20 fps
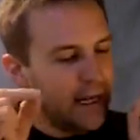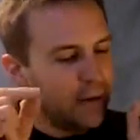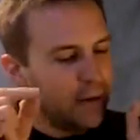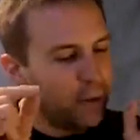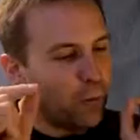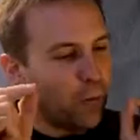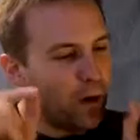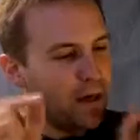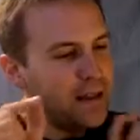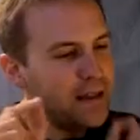
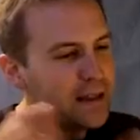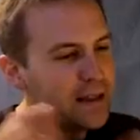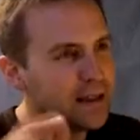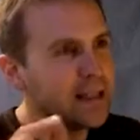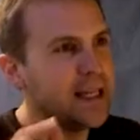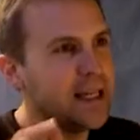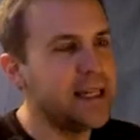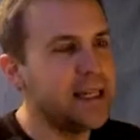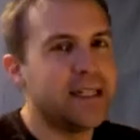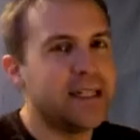One of the
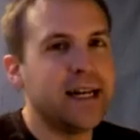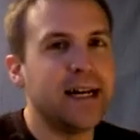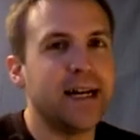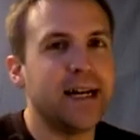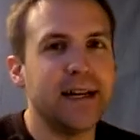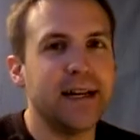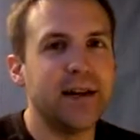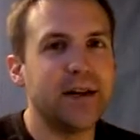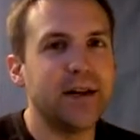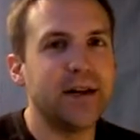things that
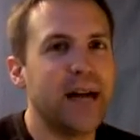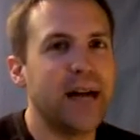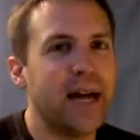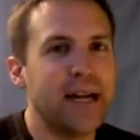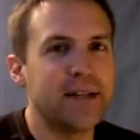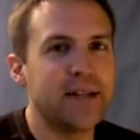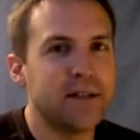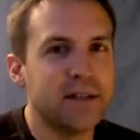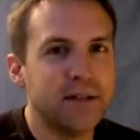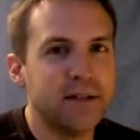an editor
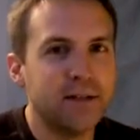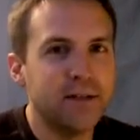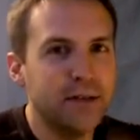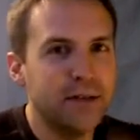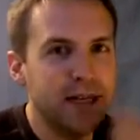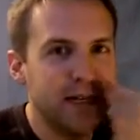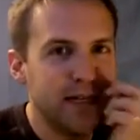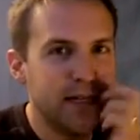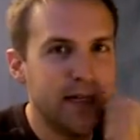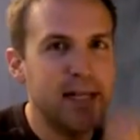has to do
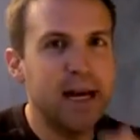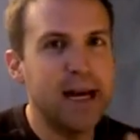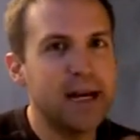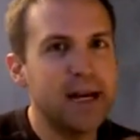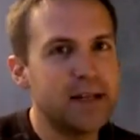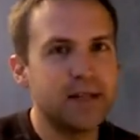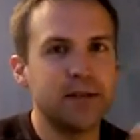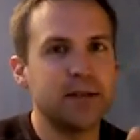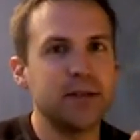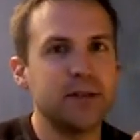is it
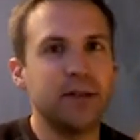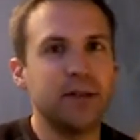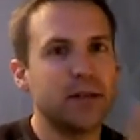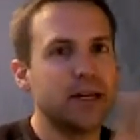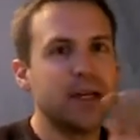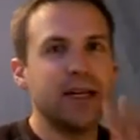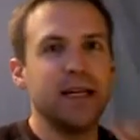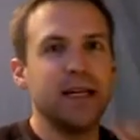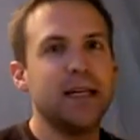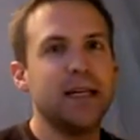has to
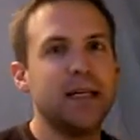look